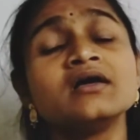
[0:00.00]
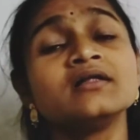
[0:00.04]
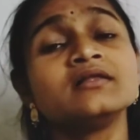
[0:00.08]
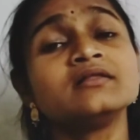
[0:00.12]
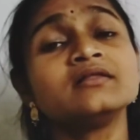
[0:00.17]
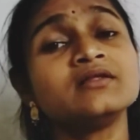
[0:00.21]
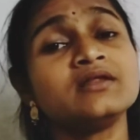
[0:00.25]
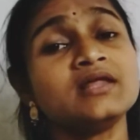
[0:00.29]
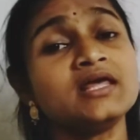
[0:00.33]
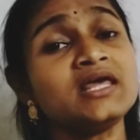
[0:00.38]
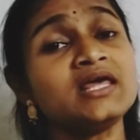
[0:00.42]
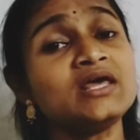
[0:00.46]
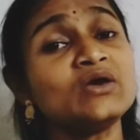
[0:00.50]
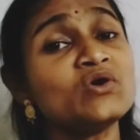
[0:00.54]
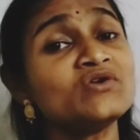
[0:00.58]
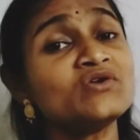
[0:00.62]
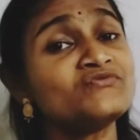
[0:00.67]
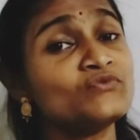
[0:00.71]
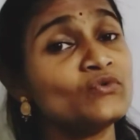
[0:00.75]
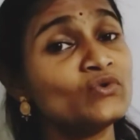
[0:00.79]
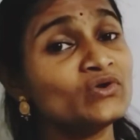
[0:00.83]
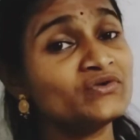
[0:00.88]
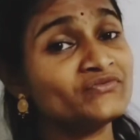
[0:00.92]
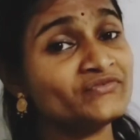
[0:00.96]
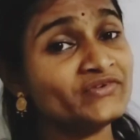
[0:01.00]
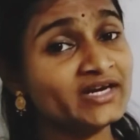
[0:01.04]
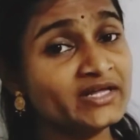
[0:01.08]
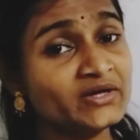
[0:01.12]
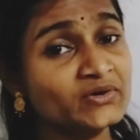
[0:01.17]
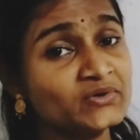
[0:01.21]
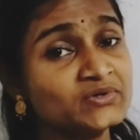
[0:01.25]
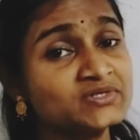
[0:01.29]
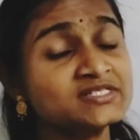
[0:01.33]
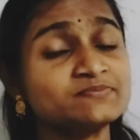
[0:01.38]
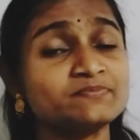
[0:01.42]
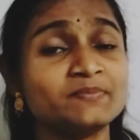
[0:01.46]
3 or 4
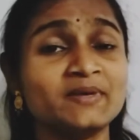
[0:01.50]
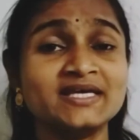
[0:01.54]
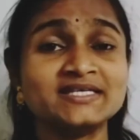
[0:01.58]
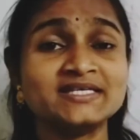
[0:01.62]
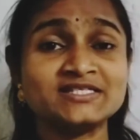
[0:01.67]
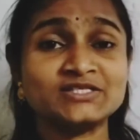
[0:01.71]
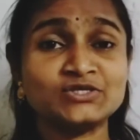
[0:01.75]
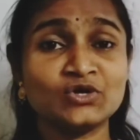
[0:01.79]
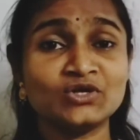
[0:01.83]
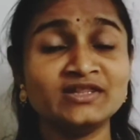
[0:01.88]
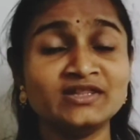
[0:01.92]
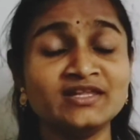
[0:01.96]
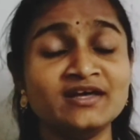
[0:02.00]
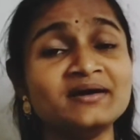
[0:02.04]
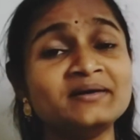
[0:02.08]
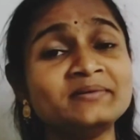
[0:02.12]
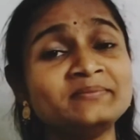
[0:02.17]
videos based on the